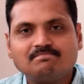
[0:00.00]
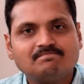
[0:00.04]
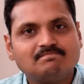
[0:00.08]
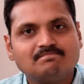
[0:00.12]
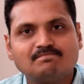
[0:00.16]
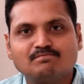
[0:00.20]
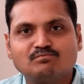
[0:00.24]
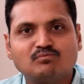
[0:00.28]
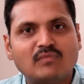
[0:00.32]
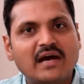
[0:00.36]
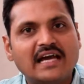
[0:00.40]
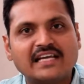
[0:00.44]

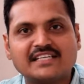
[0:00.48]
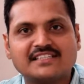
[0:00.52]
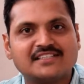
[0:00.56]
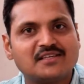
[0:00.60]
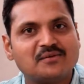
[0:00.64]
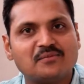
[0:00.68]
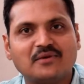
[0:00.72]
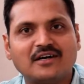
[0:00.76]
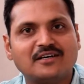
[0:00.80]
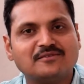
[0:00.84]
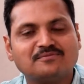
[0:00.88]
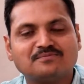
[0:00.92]

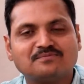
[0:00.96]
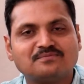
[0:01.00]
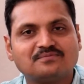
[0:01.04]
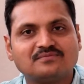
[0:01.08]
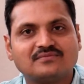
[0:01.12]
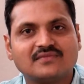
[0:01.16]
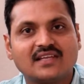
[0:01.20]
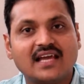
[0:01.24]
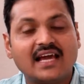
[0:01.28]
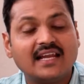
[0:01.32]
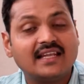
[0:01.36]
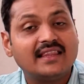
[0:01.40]
maximum,
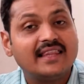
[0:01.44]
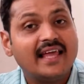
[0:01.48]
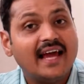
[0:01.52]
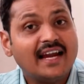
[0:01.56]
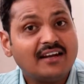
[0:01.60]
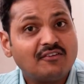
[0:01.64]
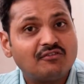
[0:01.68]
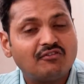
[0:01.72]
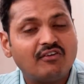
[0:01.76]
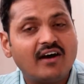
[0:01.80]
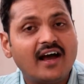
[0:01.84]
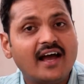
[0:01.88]
and
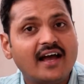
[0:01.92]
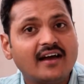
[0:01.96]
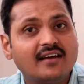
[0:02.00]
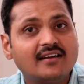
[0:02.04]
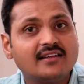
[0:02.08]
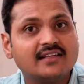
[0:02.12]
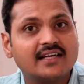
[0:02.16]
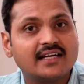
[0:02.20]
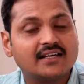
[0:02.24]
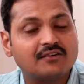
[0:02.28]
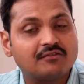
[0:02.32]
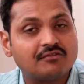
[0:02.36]
that fire
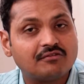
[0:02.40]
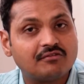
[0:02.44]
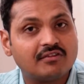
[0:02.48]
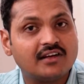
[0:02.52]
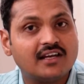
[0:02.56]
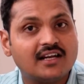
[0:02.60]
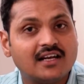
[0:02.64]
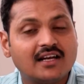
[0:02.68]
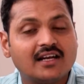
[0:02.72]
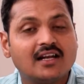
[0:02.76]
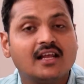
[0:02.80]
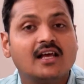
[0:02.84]
that
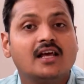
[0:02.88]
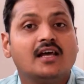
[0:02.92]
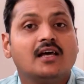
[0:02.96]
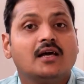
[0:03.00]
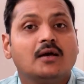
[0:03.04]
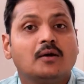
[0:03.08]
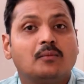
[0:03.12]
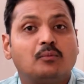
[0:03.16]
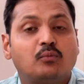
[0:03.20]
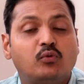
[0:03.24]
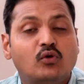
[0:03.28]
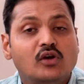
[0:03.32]
will
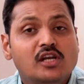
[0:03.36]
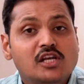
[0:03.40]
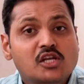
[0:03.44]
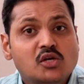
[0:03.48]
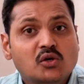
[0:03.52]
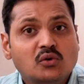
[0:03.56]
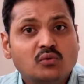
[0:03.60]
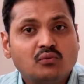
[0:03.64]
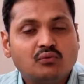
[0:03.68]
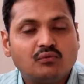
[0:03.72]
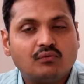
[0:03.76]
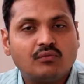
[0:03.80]
pull
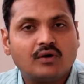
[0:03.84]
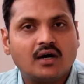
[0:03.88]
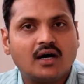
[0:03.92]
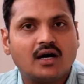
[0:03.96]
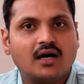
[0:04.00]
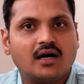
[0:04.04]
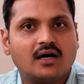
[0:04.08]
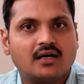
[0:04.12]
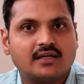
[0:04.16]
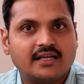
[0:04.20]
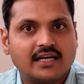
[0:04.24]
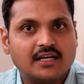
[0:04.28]
you,
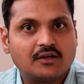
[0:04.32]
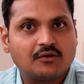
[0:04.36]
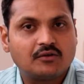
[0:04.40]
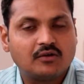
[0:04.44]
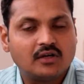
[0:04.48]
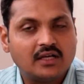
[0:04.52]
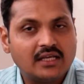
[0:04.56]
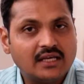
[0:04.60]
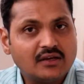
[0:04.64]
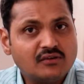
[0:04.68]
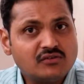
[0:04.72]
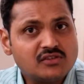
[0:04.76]
that
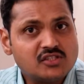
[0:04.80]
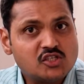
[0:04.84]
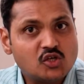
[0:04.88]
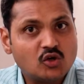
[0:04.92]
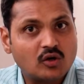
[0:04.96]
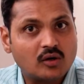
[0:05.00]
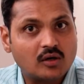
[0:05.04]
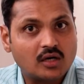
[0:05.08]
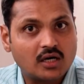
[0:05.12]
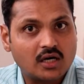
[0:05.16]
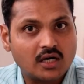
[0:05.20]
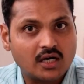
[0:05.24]
gives you
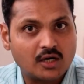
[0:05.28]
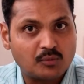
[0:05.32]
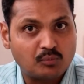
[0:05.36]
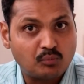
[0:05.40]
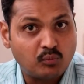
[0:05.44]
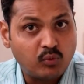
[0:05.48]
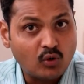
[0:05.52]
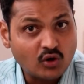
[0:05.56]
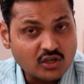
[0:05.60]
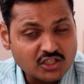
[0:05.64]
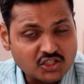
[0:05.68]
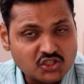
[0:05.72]
a
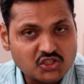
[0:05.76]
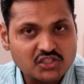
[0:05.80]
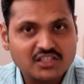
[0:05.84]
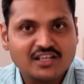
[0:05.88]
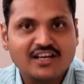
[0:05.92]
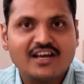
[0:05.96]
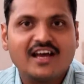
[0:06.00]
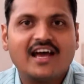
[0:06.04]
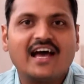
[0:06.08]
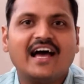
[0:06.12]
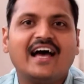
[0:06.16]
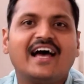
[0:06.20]
push,
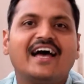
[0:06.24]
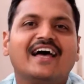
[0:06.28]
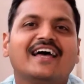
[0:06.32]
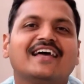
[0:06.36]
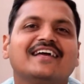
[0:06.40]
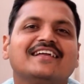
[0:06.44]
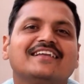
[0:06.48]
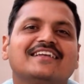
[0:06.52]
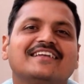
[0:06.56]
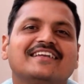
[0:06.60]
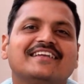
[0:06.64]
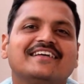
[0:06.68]

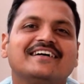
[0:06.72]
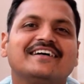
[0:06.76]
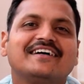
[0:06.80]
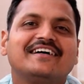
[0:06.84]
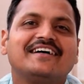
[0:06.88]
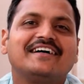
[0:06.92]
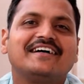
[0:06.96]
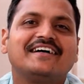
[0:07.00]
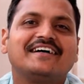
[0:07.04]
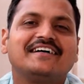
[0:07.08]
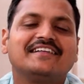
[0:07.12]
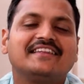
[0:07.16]
and
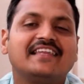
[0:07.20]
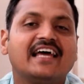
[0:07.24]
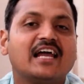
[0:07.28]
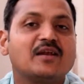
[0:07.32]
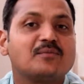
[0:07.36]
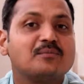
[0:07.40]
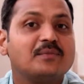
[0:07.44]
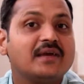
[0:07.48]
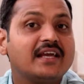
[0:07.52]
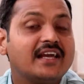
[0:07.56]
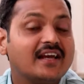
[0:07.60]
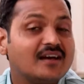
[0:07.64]
that
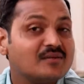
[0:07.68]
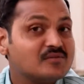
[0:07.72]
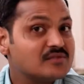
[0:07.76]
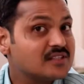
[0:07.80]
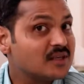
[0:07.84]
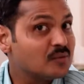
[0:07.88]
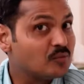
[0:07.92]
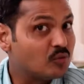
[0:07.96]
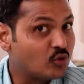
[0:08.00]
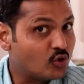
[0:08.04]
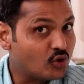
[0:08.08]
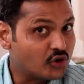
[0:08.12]
becomes a
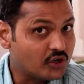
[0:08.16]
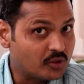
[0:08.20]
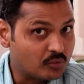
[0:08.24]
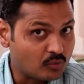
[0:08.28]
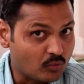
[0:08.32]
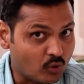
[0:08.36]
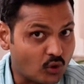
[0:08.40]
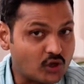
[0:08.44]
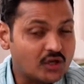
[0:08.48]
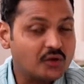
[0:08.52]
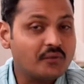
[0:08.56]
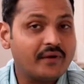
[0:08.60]

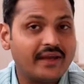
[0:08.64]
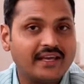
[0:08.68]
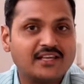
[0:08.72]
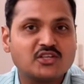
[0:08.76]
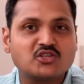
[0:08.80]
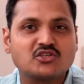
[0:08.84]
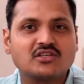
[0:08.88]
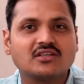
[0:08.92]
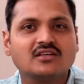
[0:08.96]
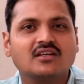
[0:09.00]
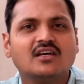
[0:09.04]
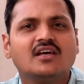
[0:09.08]

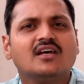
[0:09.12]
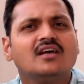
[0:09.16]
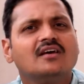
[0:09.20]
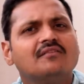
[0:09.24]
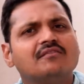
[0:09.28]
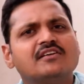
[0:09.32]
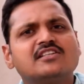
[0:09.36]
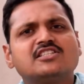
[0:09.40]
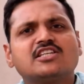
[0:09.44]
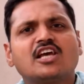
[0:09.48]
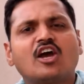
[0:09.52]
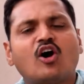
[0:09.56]
motivation,
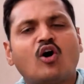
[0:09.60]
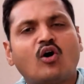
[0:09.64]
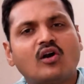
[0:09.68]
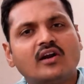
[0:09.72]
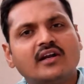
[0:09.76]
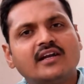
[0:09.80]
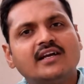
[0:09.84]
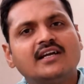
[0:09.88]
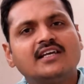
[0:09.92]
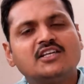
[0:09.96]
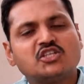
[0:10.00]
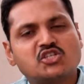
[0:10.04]
which I
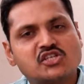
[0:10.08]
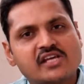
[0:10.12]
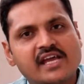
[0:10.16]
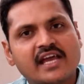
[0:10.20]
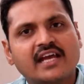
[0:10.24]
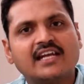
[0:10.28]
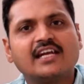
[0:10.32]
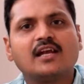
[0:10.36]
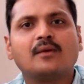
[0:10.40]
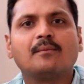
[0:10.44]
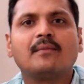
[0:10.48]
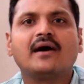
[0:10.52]
already
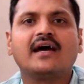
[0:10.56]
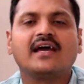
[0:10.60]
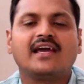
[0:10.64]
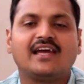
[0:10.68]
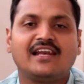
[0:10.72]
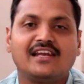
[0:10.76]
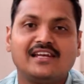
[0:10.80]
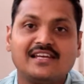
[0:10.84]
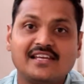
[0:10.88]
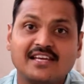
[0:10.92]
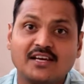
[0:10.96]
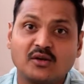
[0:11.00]
shared in my
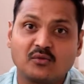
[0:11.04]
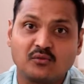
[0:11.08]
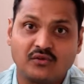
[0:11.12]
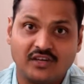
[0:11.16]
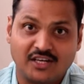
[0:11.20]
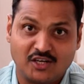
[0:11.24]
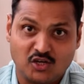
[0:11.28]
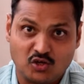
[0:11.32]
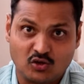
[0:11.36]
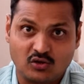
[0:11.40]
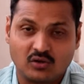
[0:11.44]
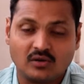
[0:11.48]
earlier
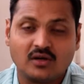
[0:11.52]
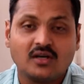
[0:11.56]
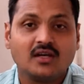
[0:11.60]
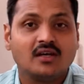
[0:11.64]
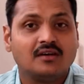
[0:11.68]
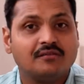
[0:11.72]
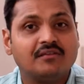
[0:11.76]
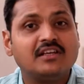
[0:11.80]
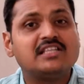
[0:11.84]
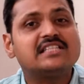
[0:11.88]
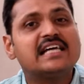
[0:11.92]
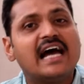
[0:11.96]
video,
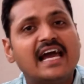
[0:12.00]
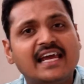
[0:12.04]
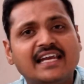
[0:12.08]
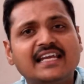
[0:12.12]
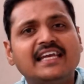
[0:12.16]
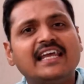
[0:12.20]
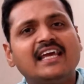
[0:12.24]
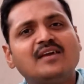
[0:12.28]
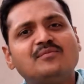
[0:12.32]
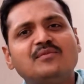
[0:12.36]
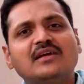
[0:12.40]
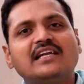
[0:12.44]
which I
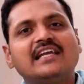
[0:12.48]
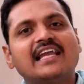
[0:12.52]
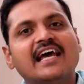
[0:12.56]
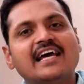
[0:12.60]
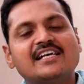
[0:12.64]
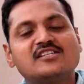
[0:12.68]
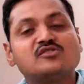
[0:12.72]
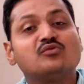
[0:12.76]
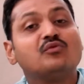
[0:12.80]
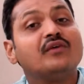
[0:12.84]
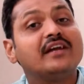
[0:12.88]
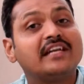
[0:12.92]
name it
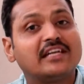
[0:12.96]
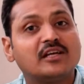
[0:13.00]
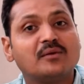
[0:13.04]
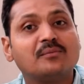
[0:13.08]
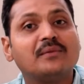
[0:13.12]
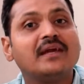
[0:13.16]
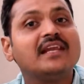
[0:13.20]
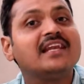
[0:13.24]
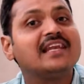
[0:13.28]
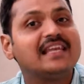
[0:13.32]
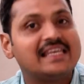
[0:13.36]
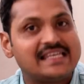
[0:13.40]
as
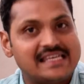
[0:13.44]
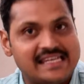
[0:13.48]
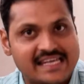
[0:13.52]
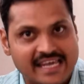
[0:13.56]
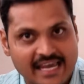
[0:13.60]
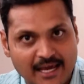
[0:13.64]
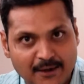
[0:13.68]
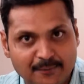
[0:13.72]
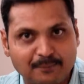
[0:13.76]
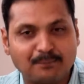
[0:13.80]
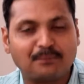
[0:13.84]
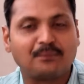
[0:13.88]
vitamin
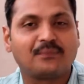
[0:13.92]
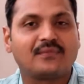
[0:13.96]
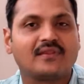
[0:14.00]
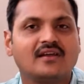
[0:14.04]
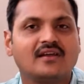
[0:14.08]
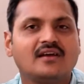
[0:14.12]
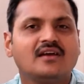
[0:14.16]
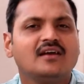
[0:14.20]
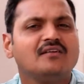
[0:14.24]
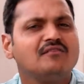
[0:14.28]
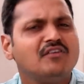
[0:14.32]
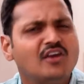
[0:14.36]
M.
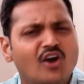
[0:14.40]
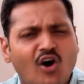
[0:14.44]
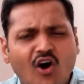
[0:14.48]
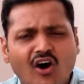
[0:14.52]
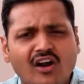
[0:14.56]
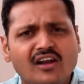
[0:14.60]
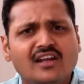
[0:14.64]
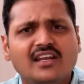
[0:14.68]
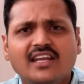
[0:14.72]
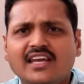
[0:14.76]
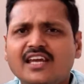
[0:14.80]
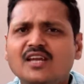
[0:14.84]
We
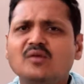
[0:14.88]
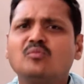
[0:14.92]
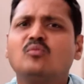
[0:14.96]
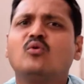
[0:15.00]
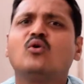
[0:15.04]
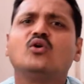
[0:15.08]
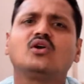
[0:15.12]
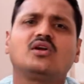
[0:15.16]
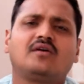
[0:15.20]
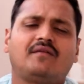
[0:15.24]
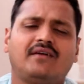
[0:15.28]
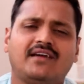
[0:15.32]
all need
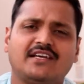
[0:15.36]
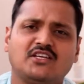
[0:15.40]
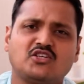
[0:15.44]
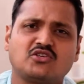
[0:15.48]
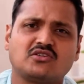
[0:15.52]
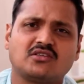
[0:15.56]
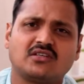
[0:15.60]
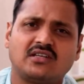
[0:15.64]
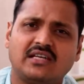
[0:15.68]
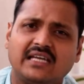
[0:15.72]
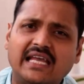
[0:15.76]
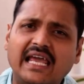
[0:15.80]

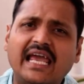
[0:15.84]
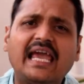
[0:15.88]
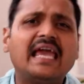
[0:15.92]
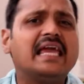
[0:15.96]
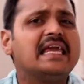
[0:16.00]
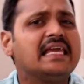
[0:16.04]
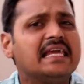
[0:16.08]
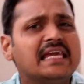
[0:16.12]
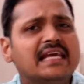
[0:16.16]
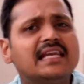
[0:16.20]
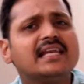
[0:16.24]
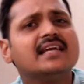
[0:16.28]
motivation
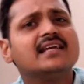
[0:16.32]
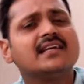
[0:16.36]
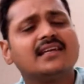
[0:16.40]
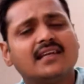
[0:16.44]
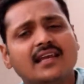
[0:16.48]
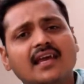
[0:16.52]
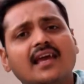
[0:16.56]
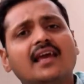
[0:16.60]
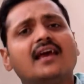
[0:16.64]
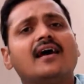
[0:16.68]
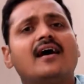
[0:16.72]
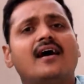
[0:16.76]
day in and
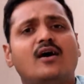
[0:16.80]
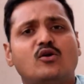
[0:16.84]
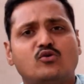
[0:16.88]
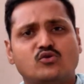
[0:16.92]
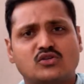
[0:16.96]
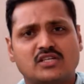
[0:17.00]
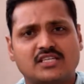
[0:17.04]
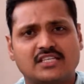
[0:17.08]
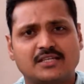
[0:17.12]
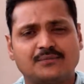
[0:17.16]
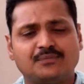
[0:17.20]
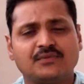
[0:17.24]
day
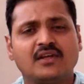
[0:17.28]
out.